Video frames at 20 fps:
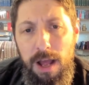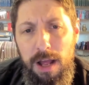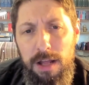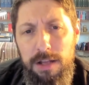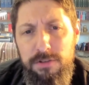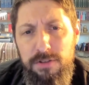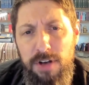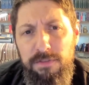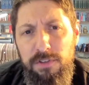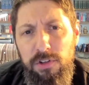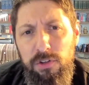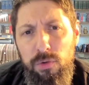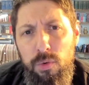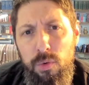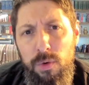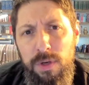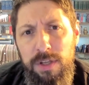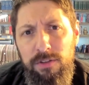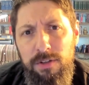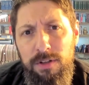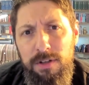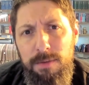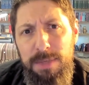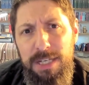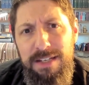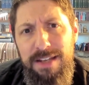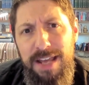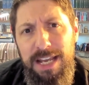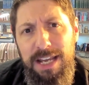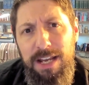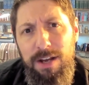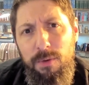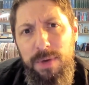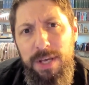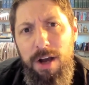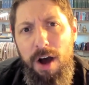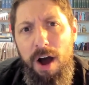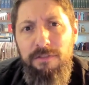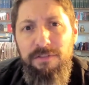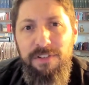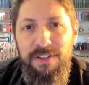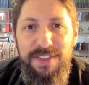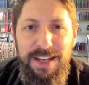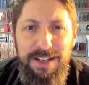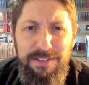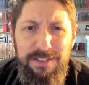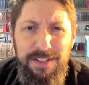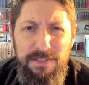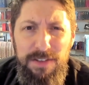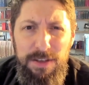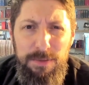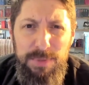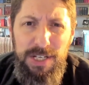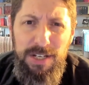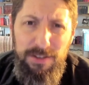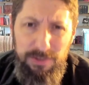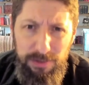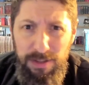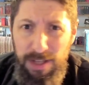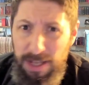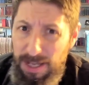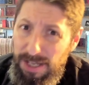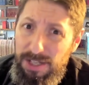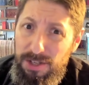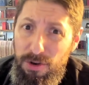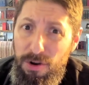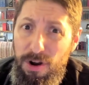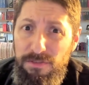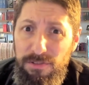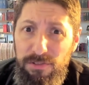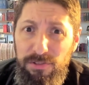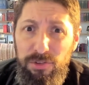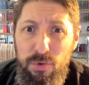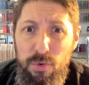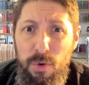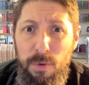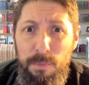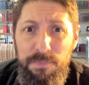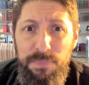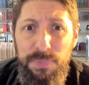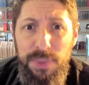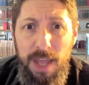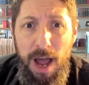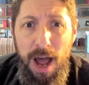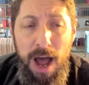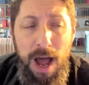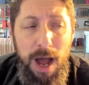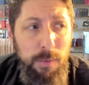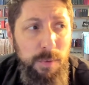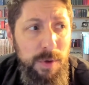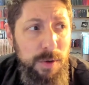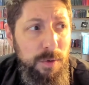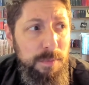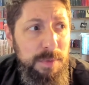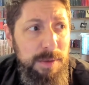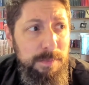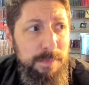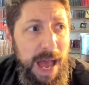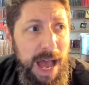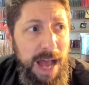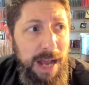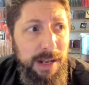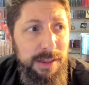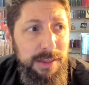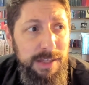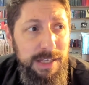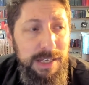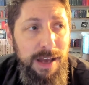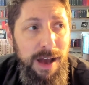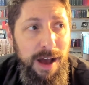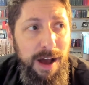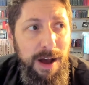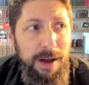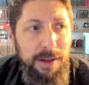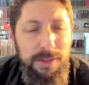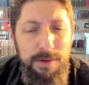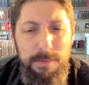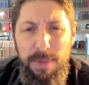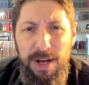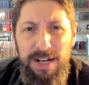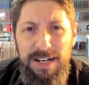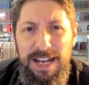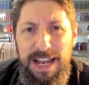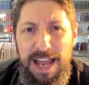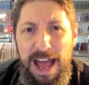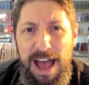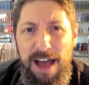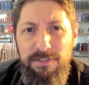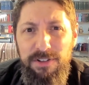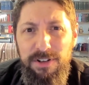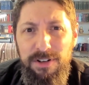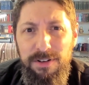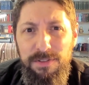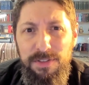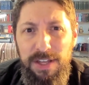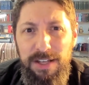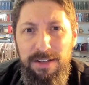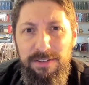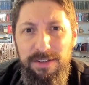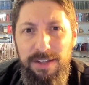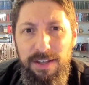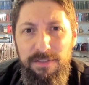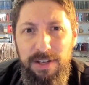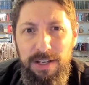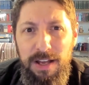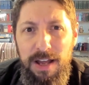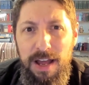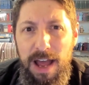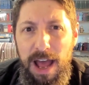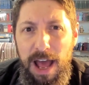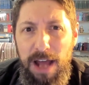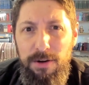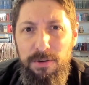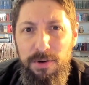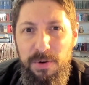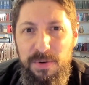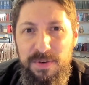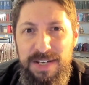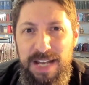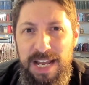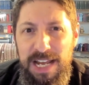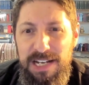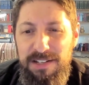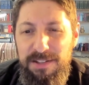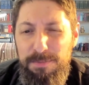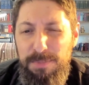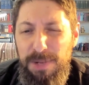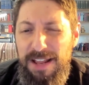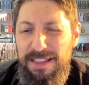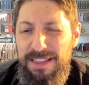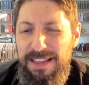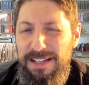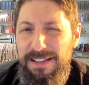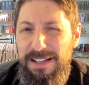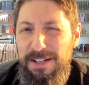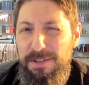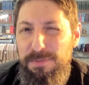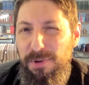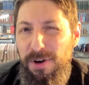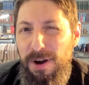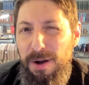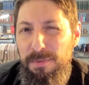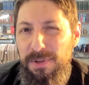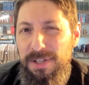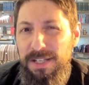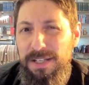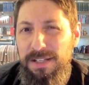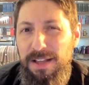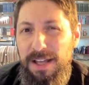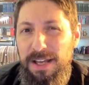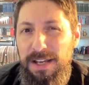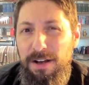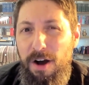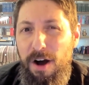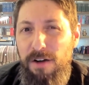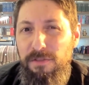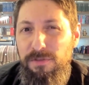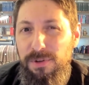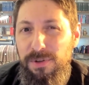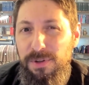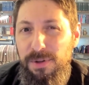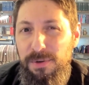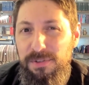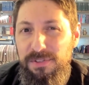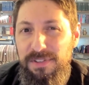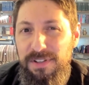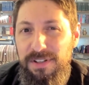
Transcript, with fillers: Drive to School is going to be taking a week off for Thanksgiving because you're off of school. Uh, we will be back the uh, the Monday after Thanksgiving. I don't know dates, but I think that's probably like awful close to